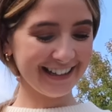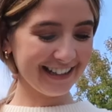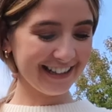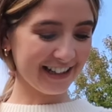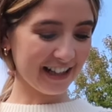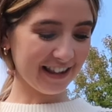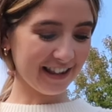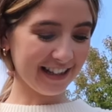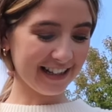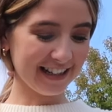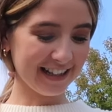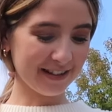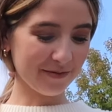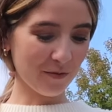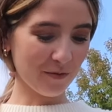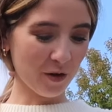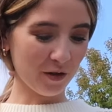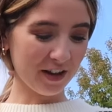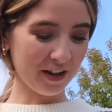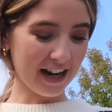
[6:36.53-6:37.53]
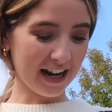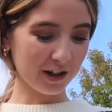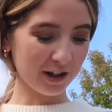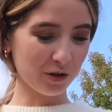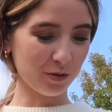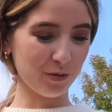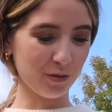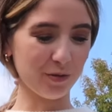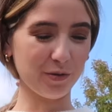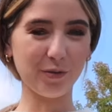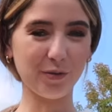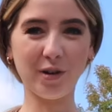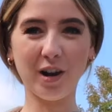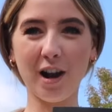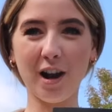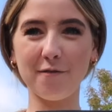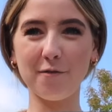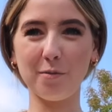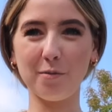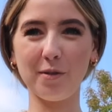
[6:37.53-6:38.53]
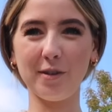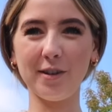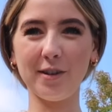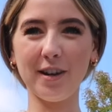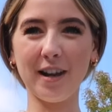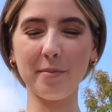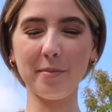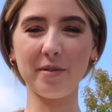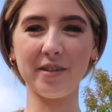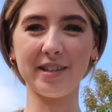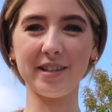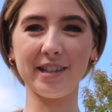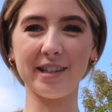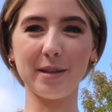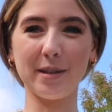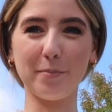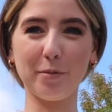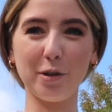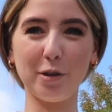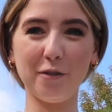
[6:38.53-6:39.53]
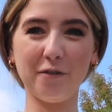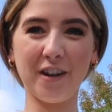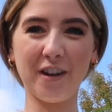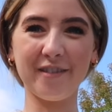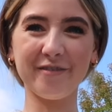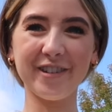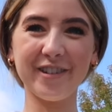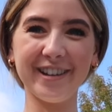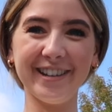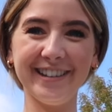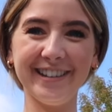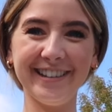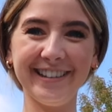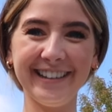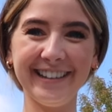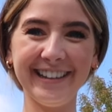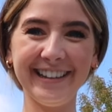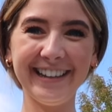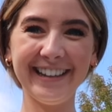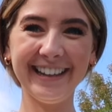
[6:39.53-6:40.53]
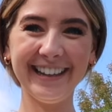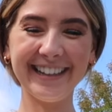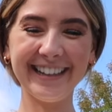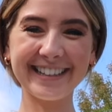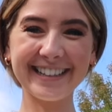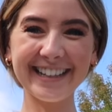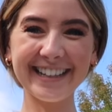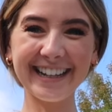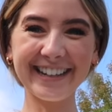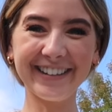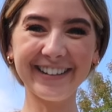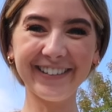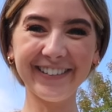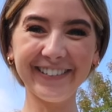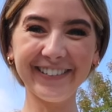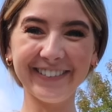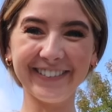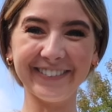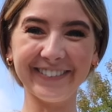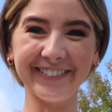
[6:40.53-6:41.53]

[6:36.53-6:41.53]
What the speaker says: So this isn't what the actual cover will look like, but this is the proof cover. Isn't that cool?